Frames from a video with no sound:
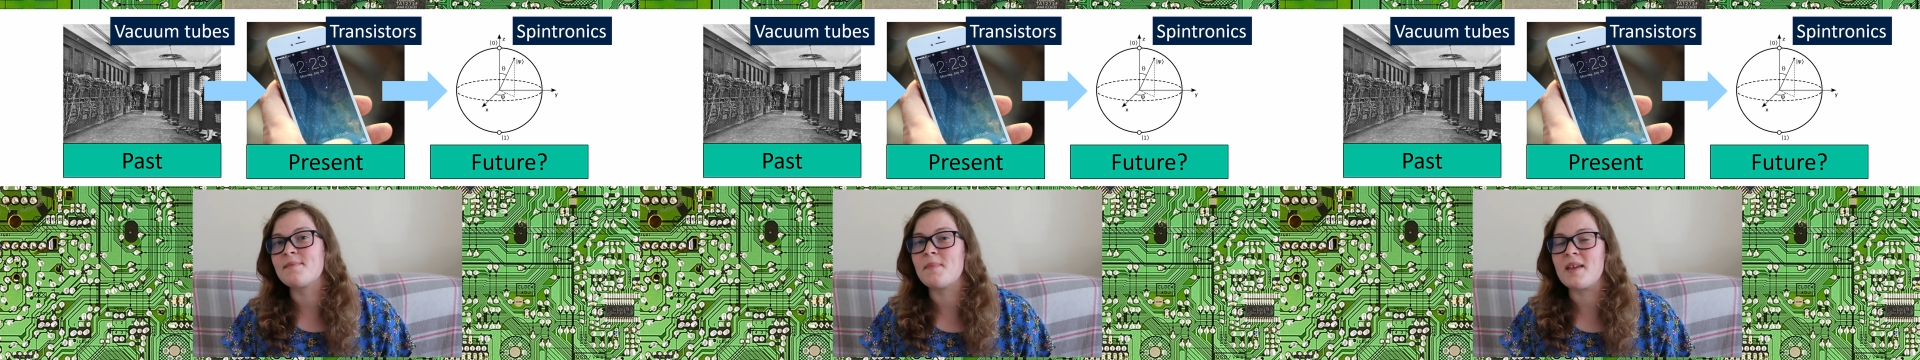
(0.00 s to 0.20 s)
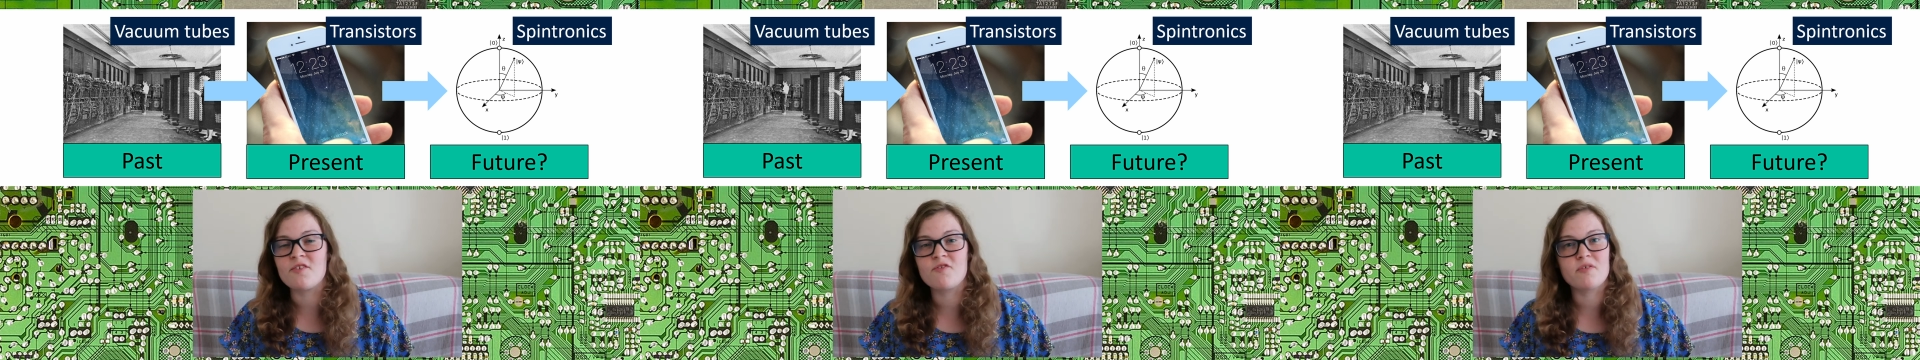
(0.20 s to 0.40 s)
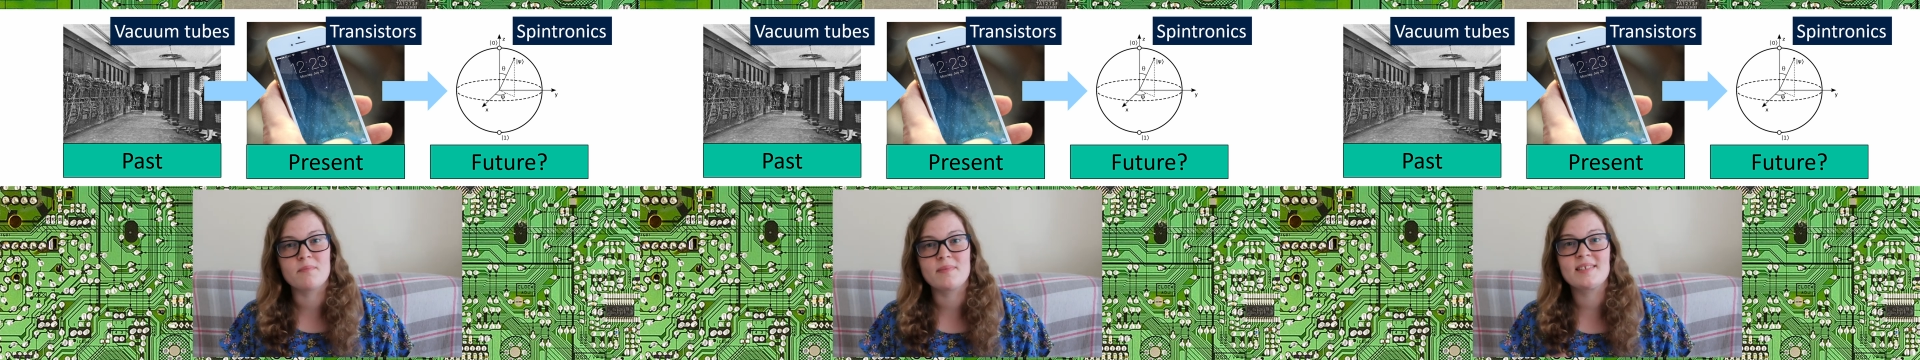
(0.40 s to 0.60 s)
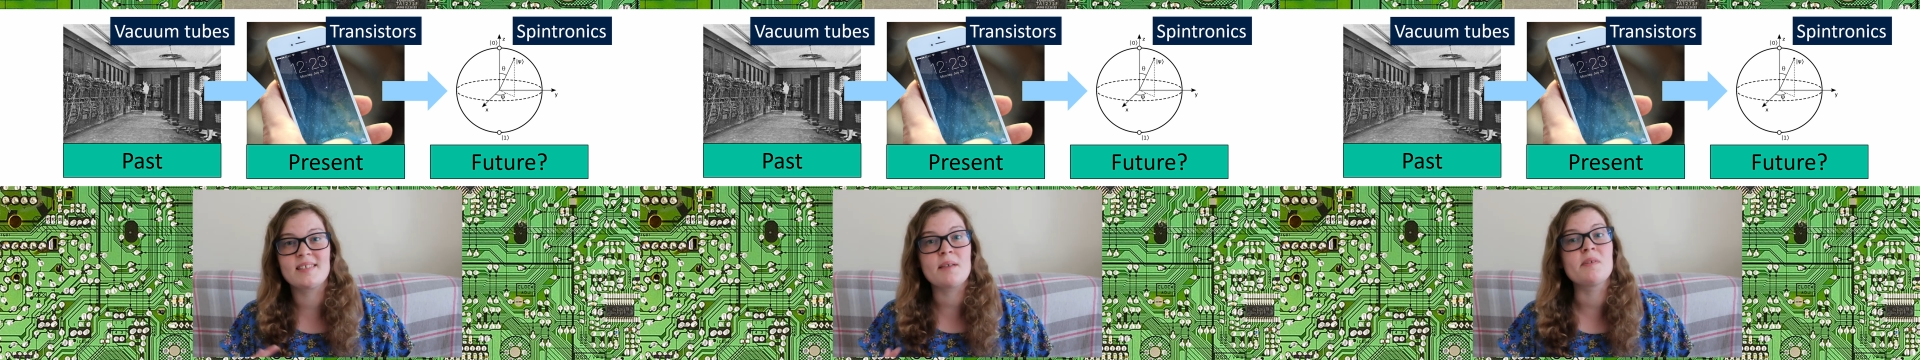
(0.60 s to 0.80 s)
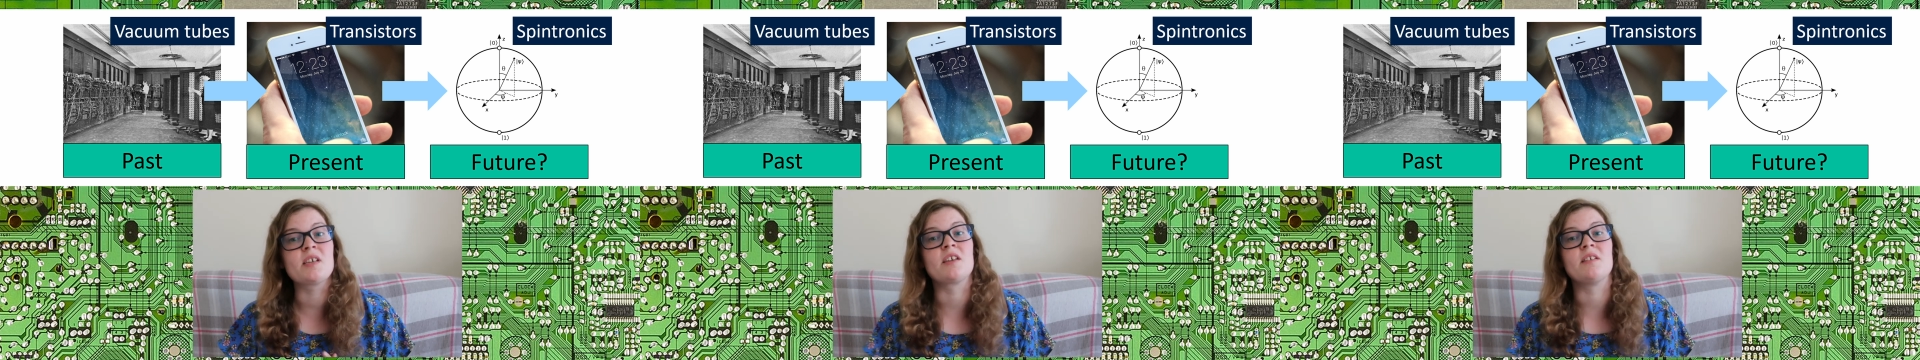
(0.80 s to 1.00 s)
made from
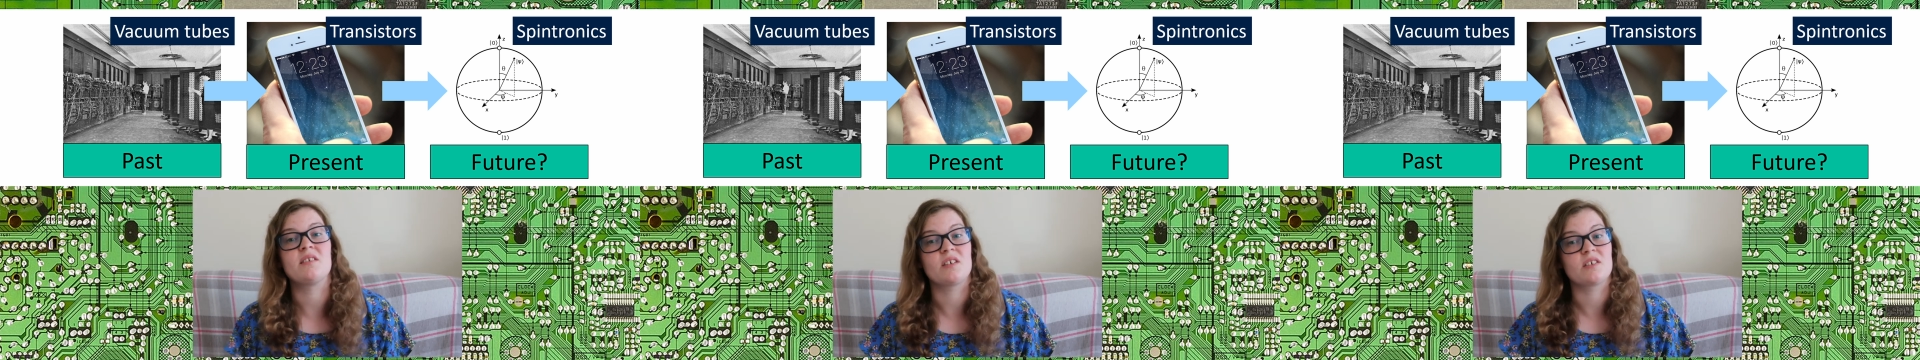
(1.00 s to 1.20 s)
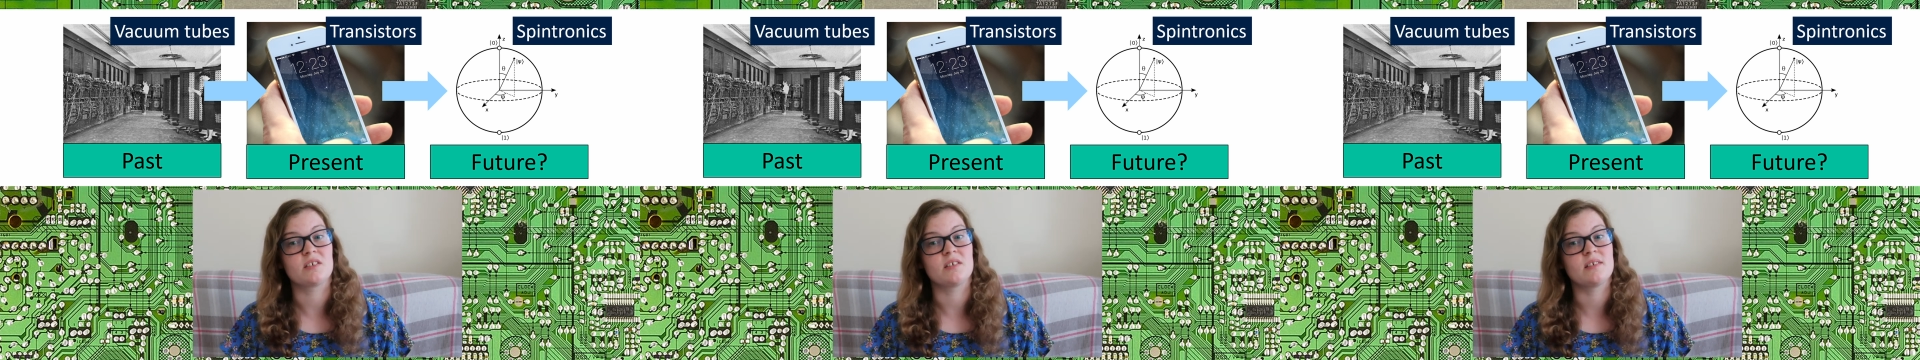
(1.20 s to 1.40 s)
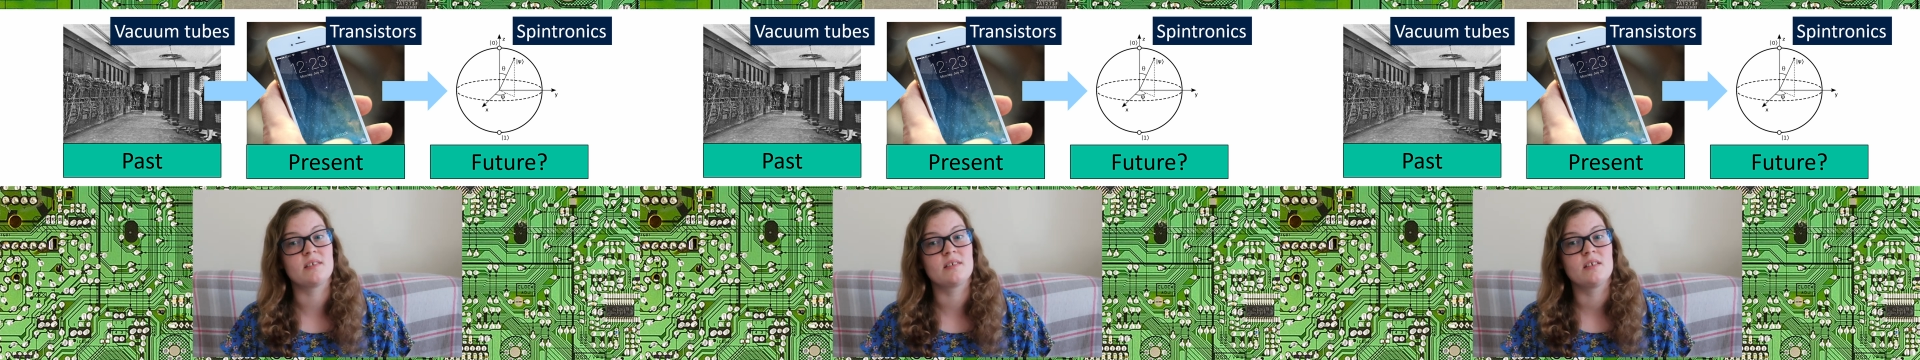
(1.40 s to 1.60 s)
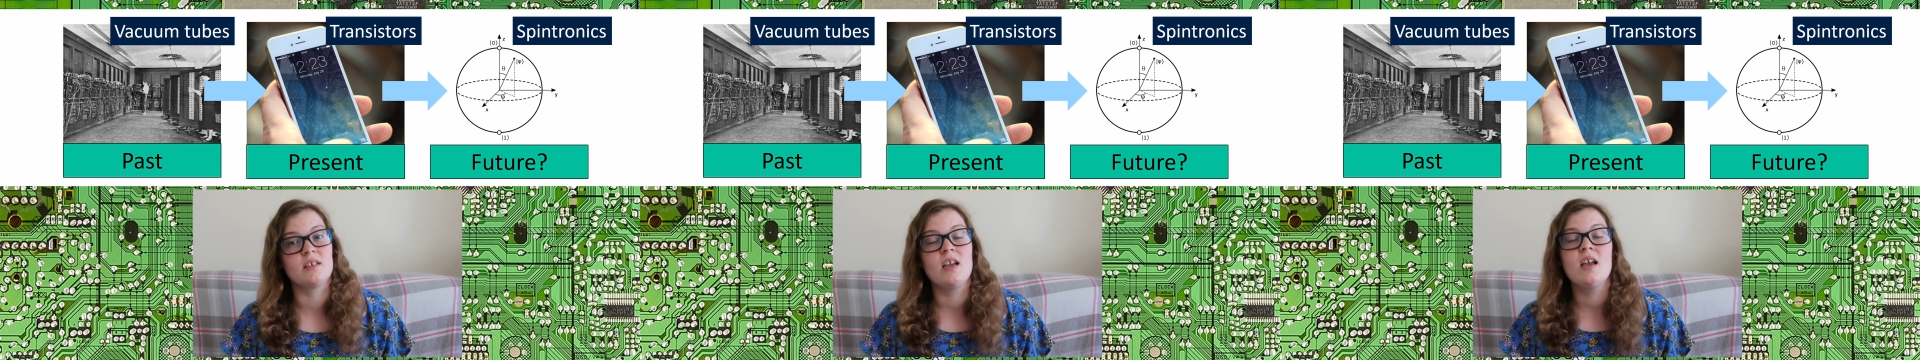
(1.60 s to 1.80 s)
semiconductors,